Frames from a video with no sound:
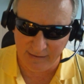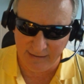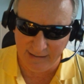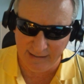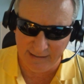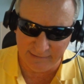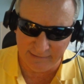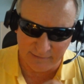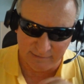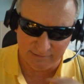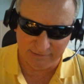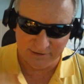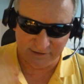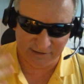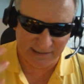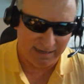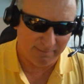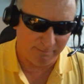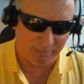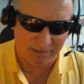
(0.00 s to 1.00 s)
and a
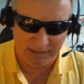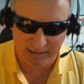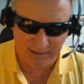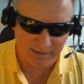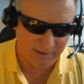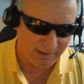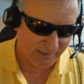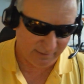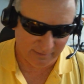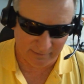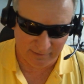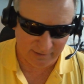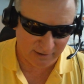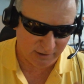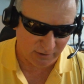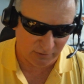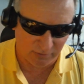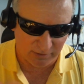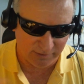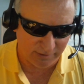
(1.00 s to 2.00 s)
stampede, and
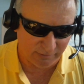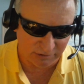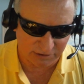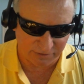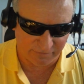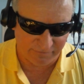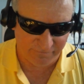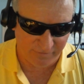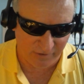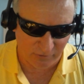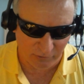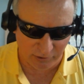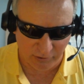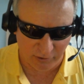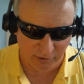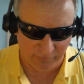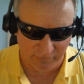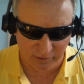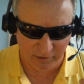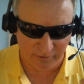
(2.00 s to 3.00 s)
there was a
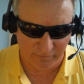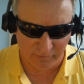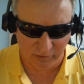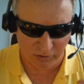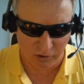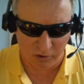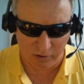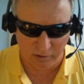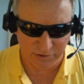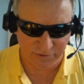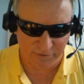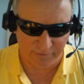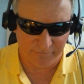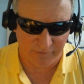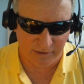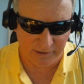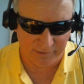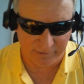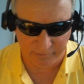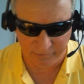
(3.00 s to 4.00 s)
failure of a large
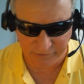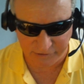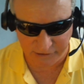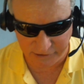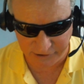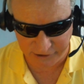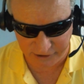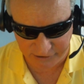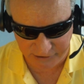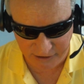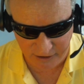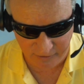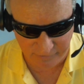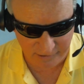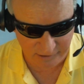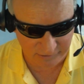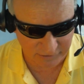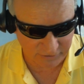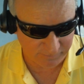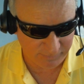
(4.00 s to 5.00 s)
event. There was like
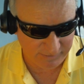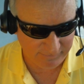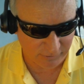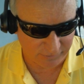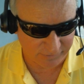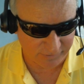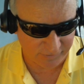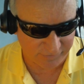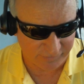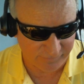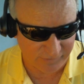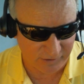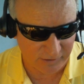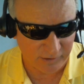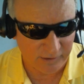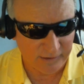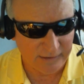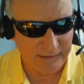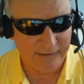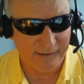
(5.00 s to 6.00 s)
16,000 people at this event,
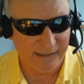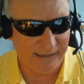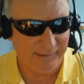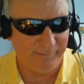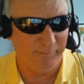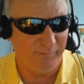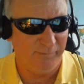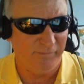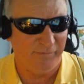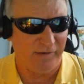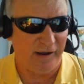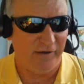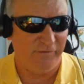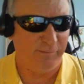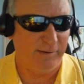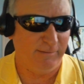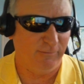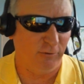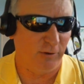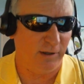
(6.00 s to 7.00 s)
and five
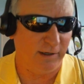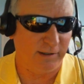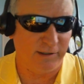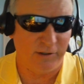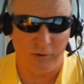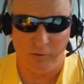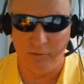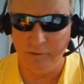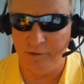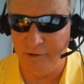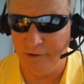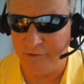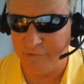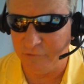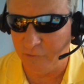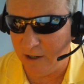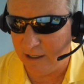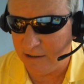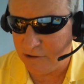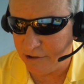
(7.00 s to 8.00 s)
people got killed in this
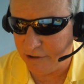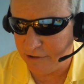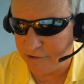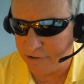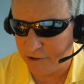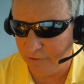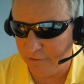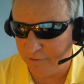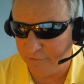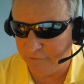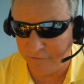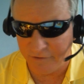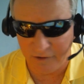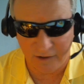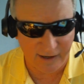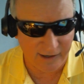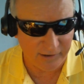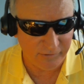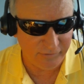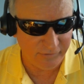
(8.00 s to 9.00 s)
tragedy. So this is the
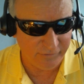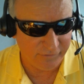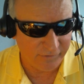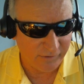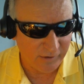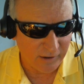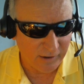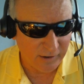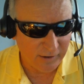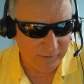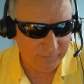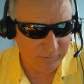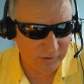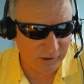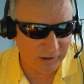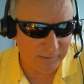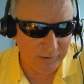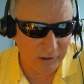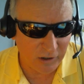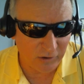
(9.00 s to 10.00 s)
guy who's
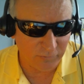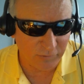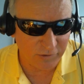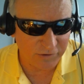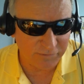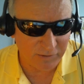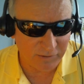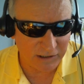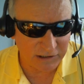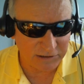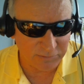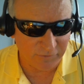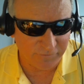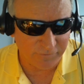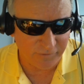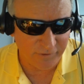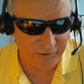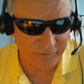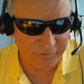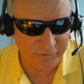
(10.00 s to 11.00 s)
going to be held responsible
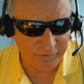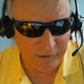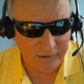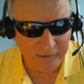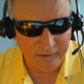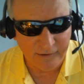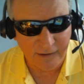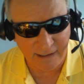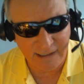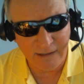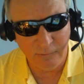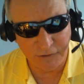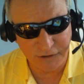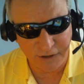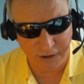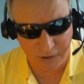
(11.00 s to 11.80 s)
for this, and he was